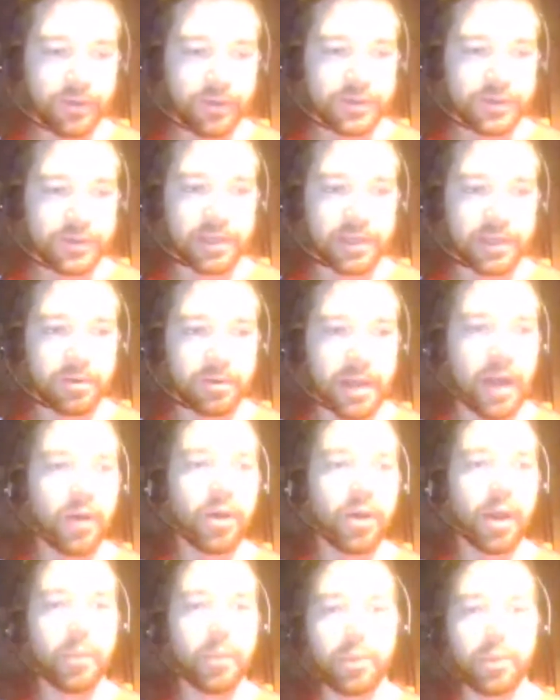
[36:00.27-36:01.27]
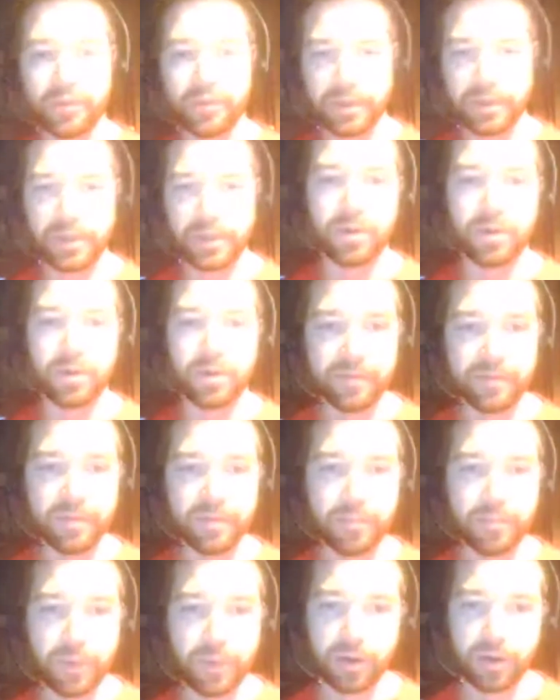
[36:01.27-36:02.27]
feels like you're not upholding your end of the
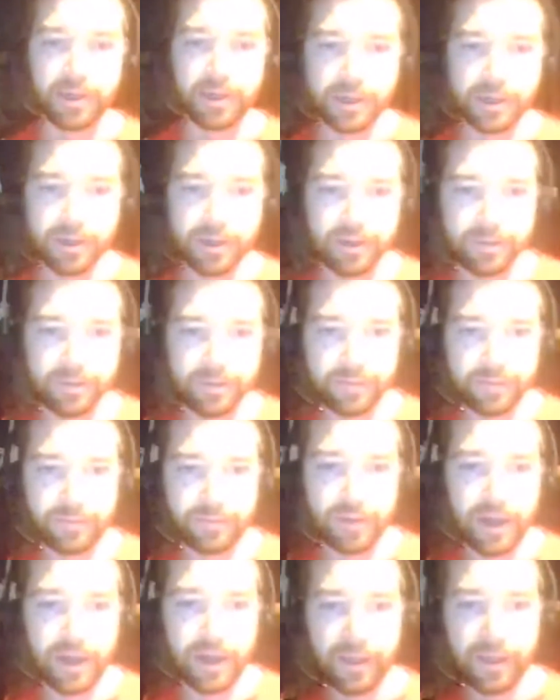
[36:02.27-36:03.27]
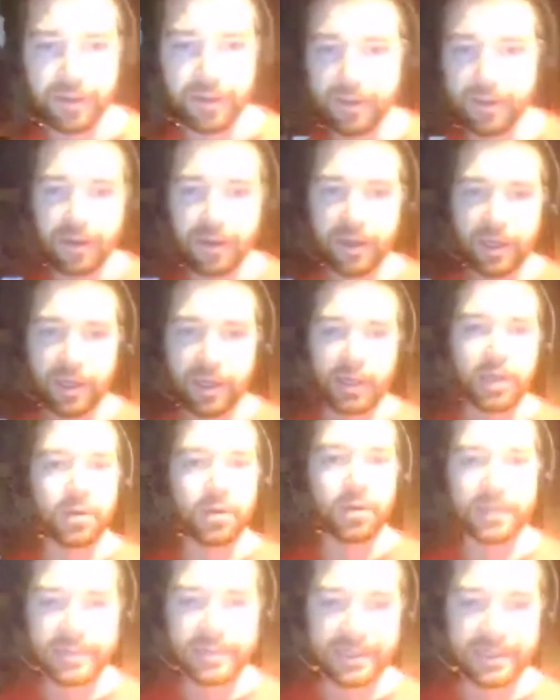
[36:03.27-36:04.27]
bargain here, right? Like,
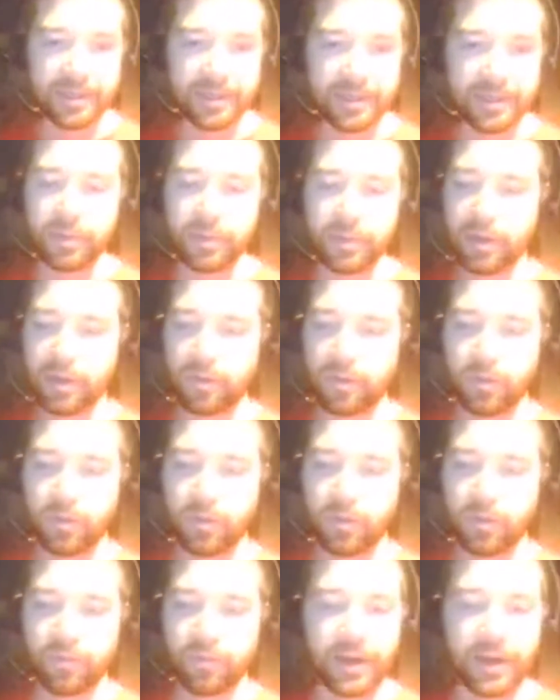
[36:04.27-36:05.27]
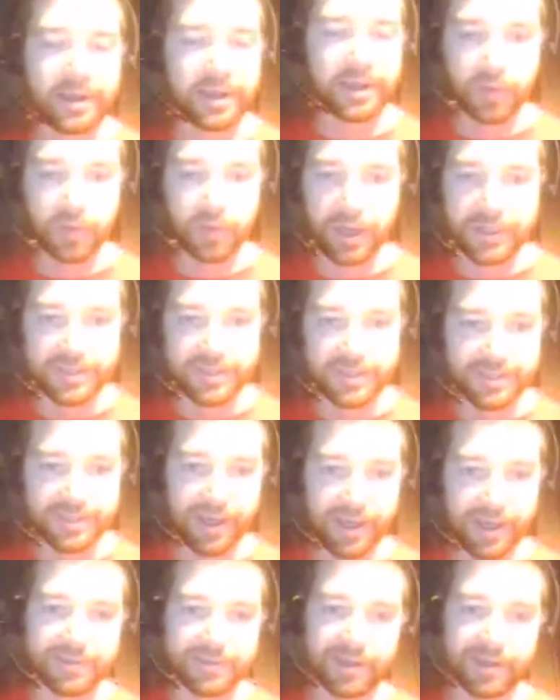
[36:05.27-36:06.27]
you're a team finding great
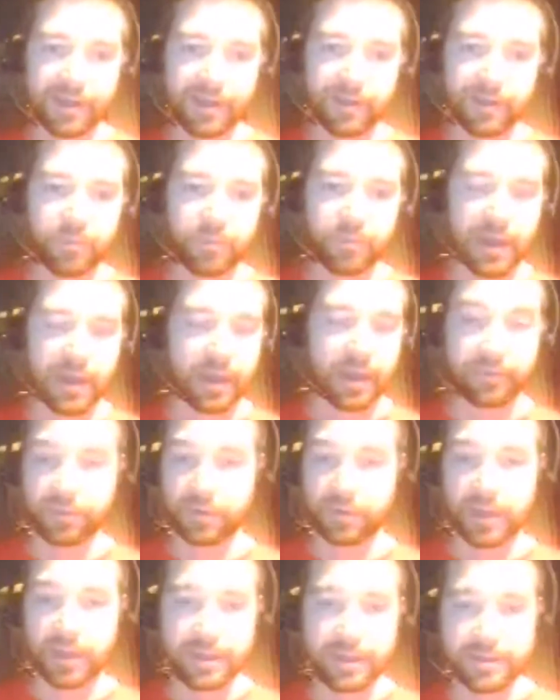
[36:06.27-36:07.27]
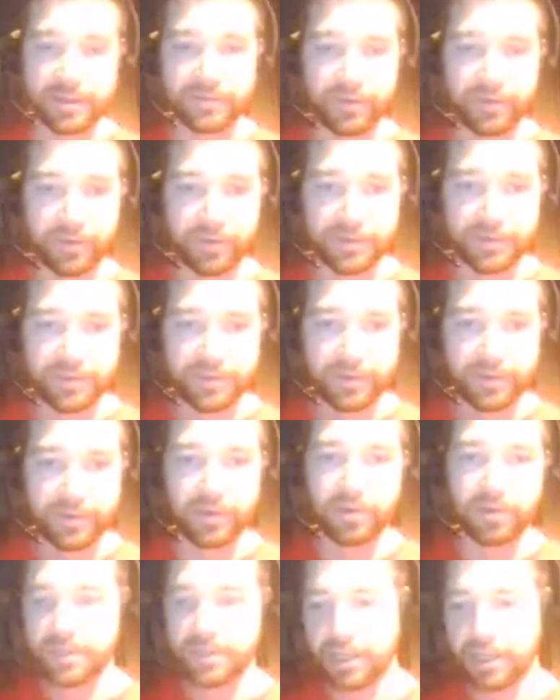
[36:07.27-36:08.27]
success, and for a lot of these folks, you're
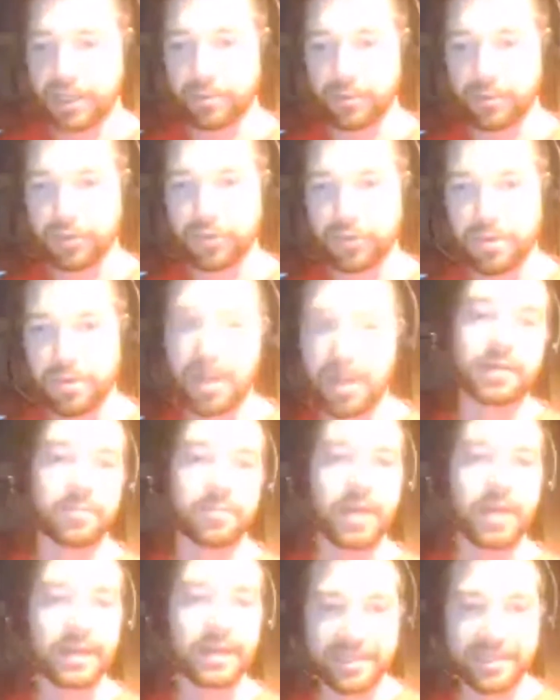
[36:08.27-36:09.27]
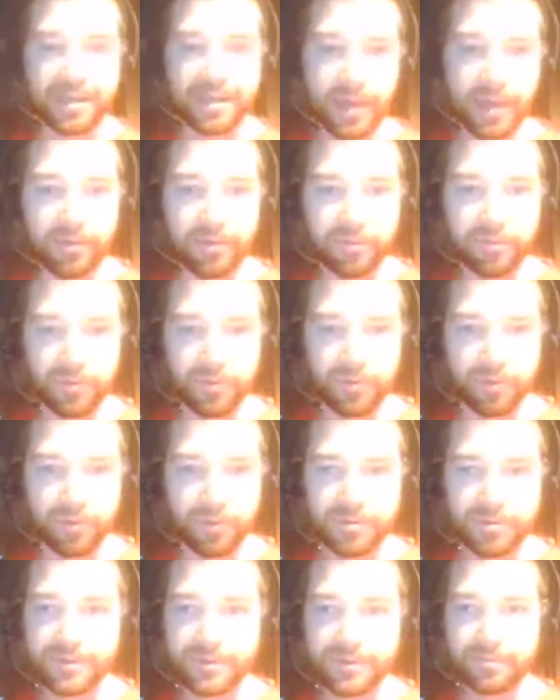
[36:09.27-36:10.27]
a team who knocked my team out of
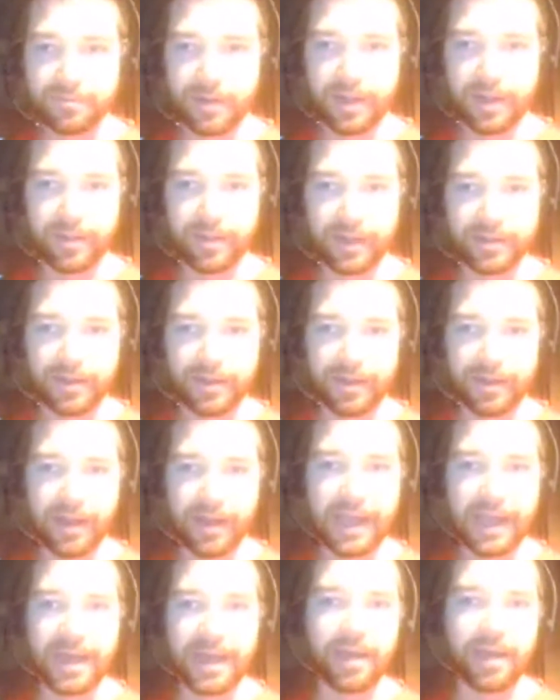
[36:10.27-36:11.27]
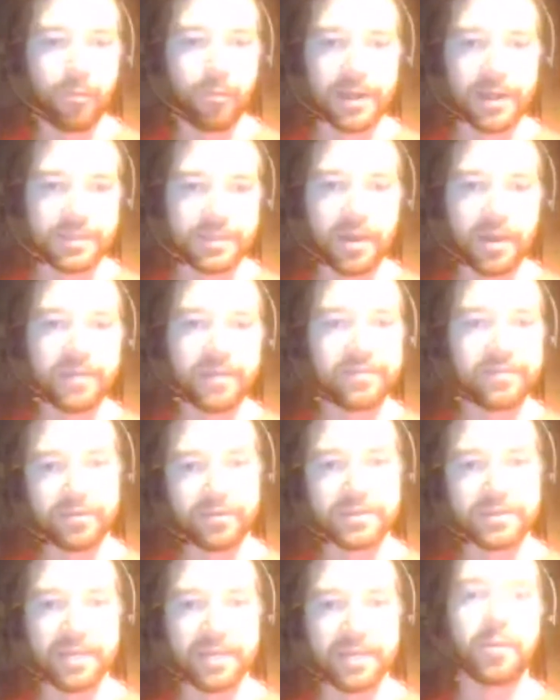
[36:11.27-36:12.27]
Worlds, right? Like, I can't watch my favorite team
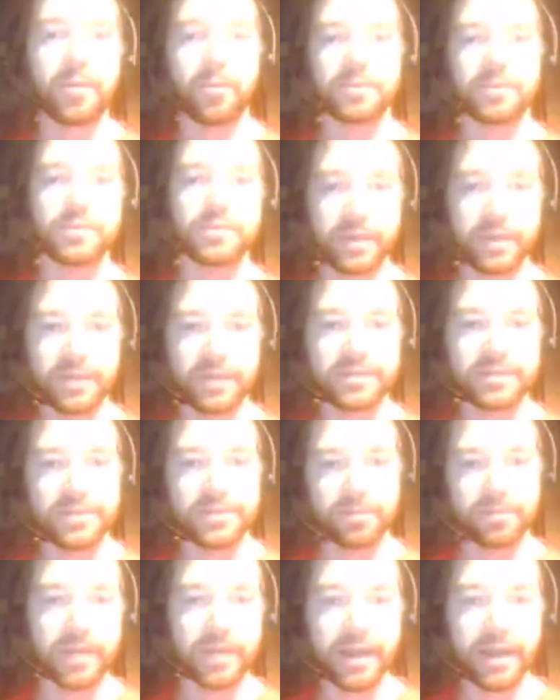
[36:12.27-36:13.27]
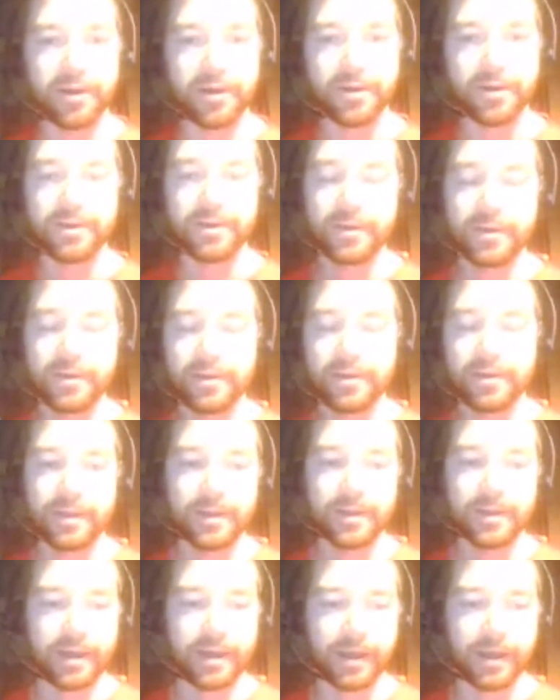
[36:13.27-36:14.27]
at Worlds because you're there.
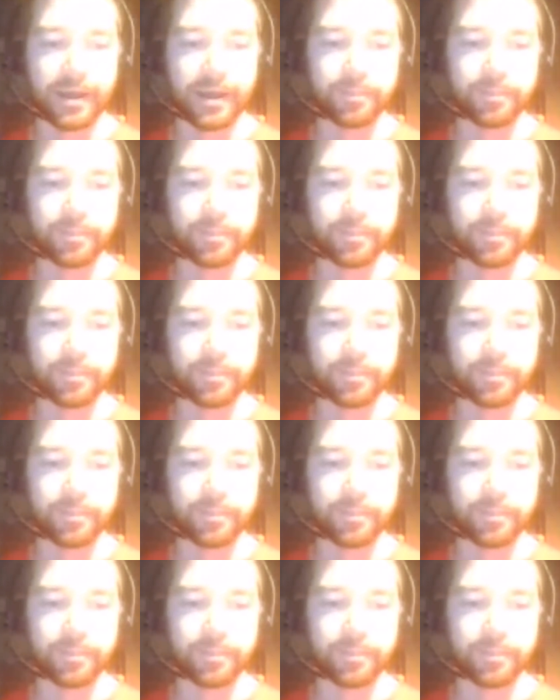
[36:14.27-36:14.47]
And